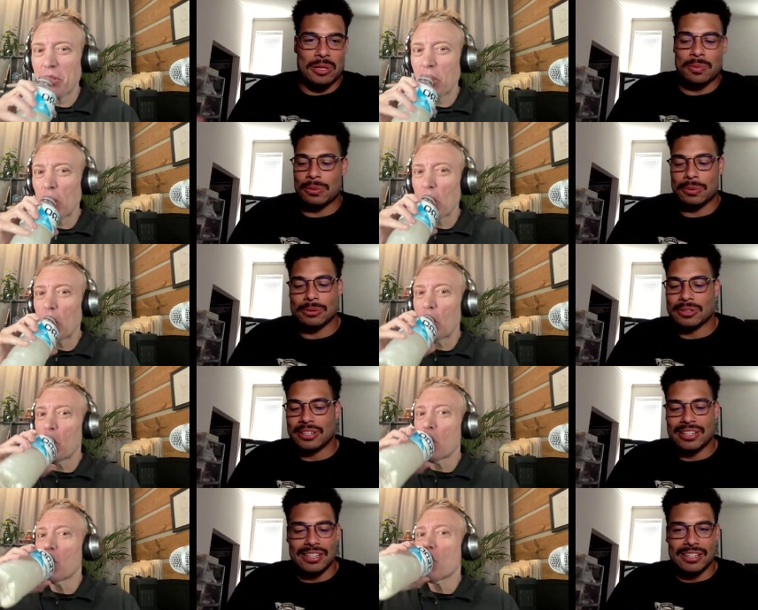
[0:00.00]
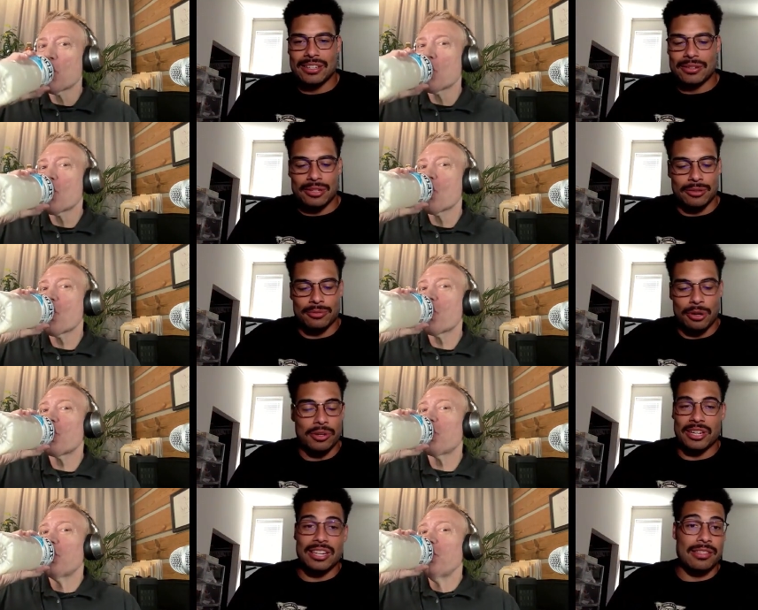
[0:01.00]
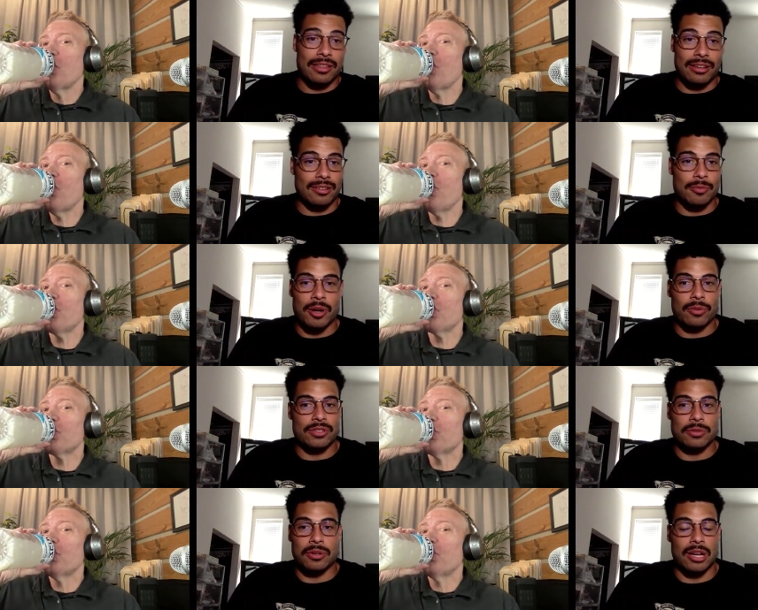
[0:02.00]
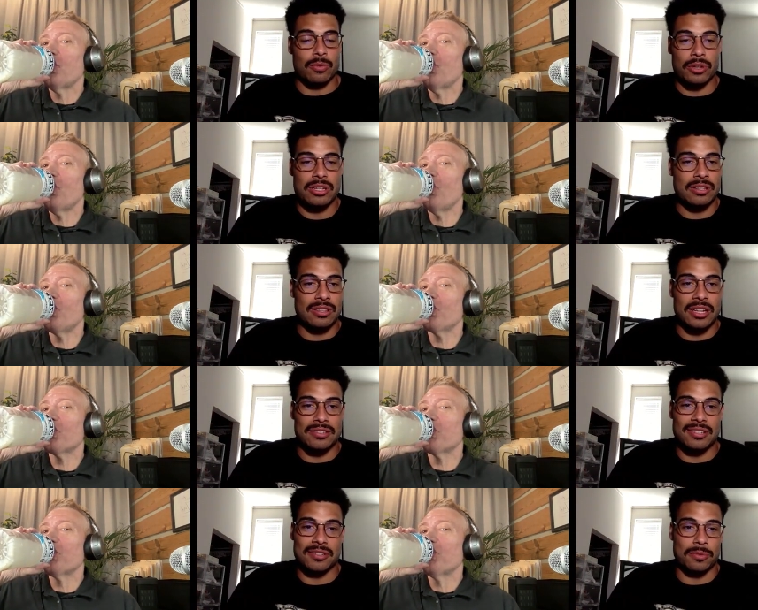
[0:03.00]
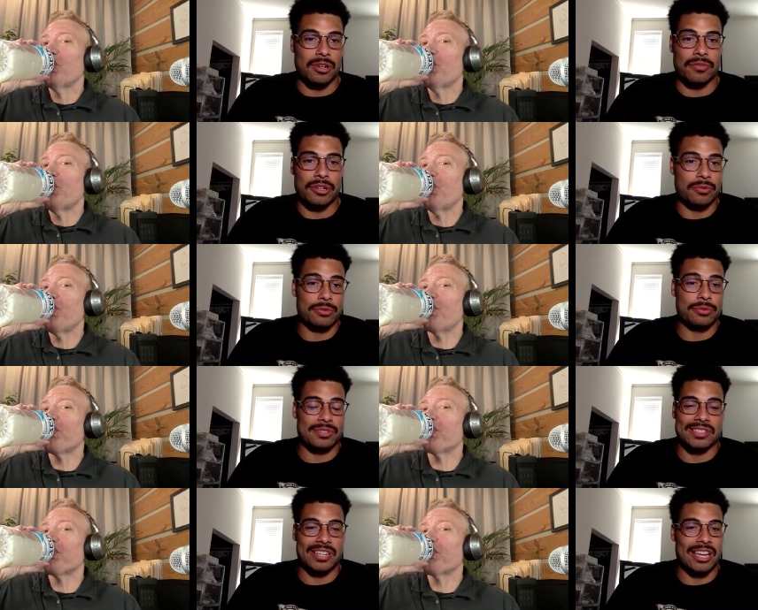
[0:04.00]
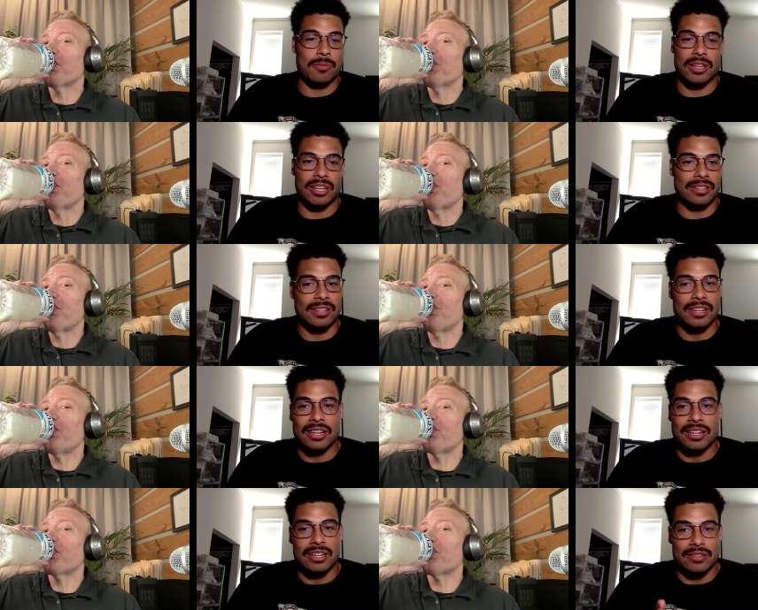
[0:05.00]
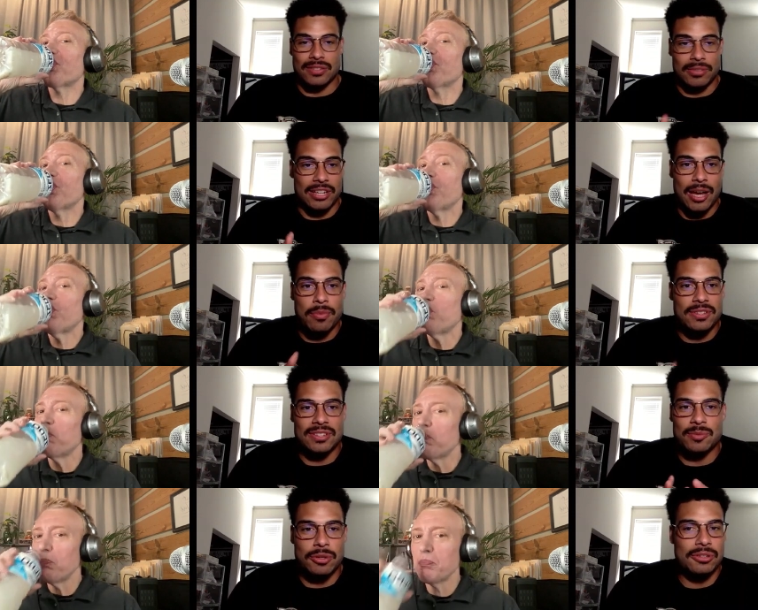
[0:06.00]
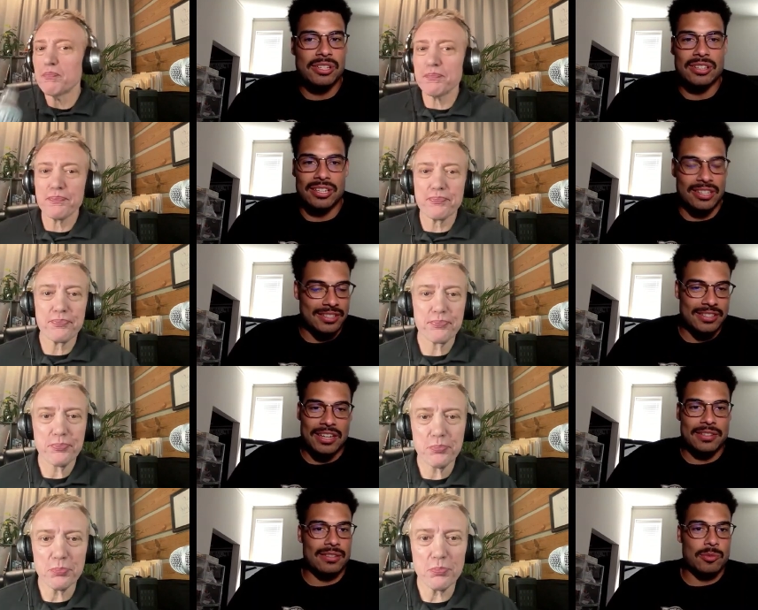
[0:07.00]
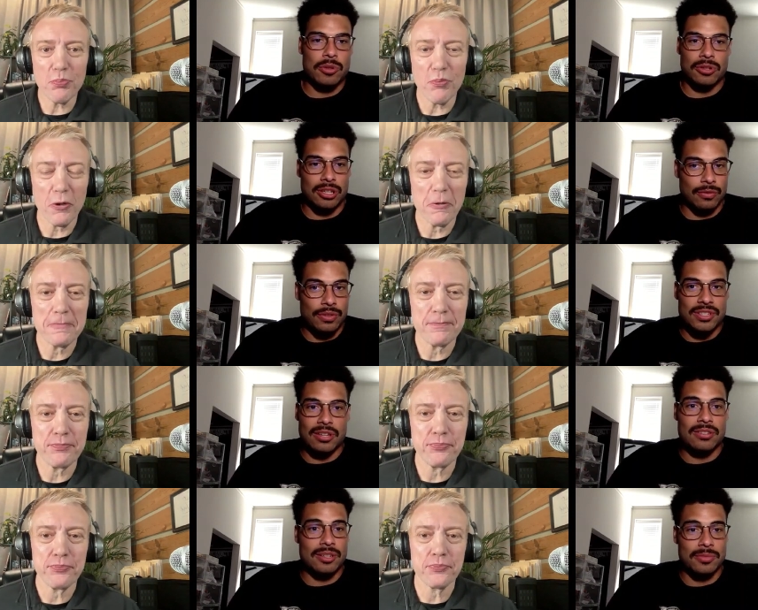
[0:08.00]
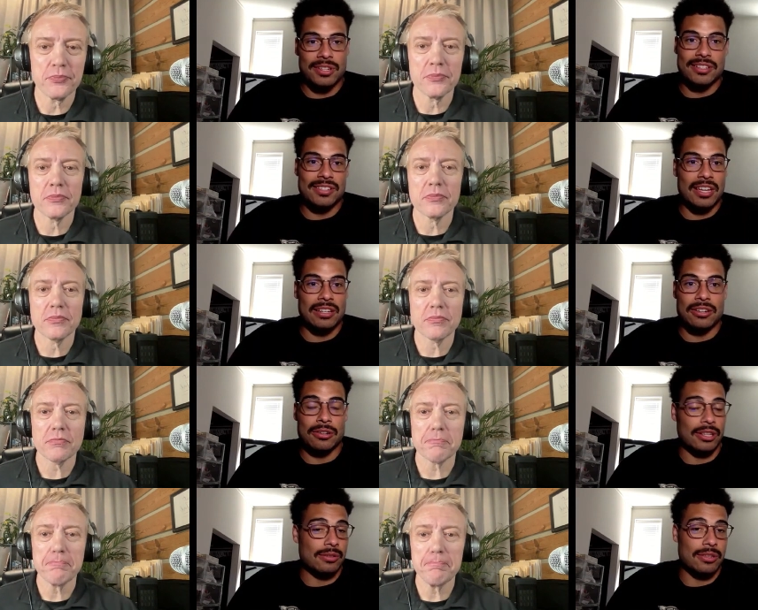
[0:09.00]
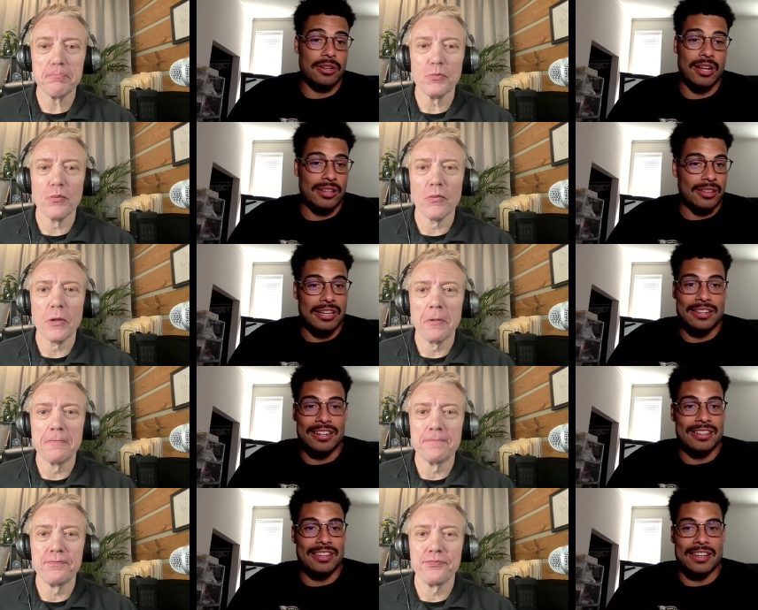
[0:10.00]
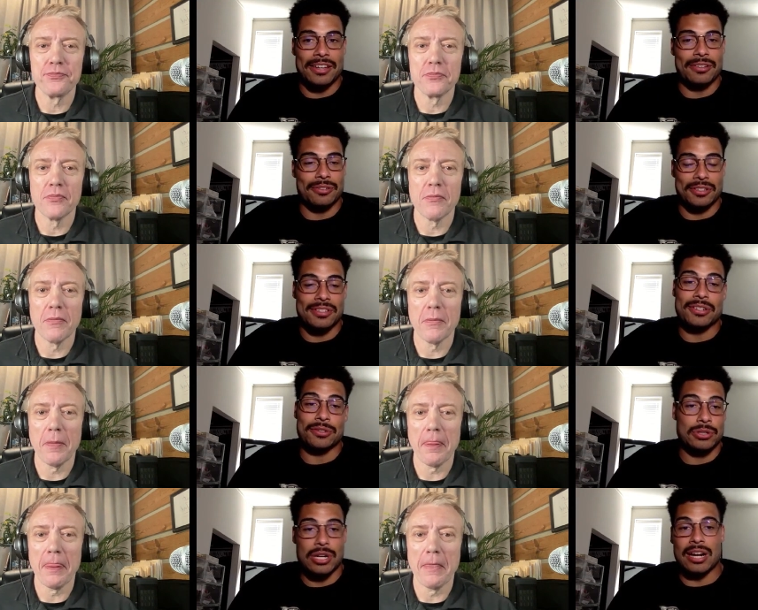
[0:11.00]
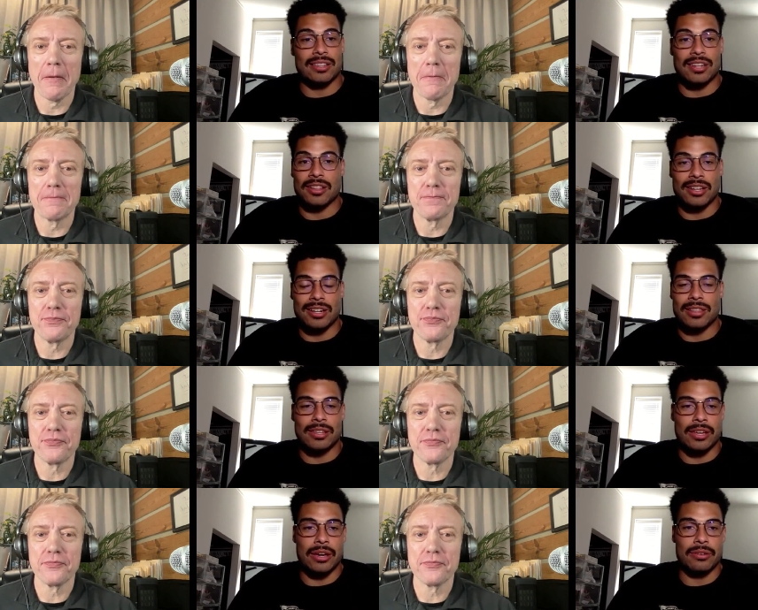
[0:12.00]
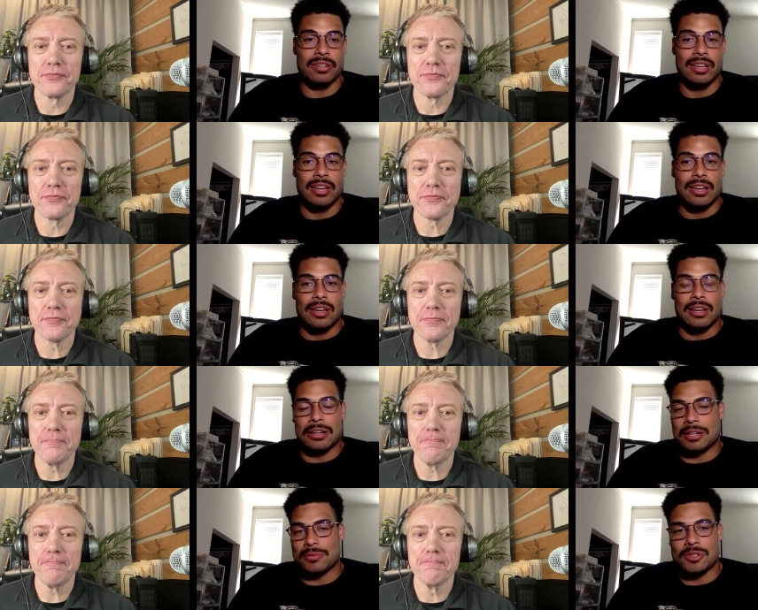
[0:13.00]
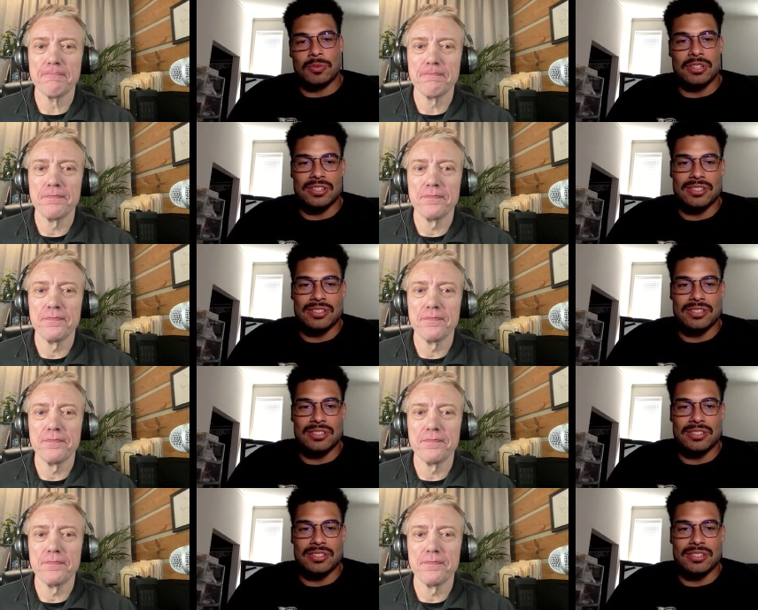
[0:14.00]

Speaker 1: anything about what's going on. We that that's one of our rules. Is like, hey man, like if something happens in this building, like it stays in this building. If we tell you something, it's staying here. Like they're not letting anything out. at least they're trying to not let anything out, um, just because that you know they, we value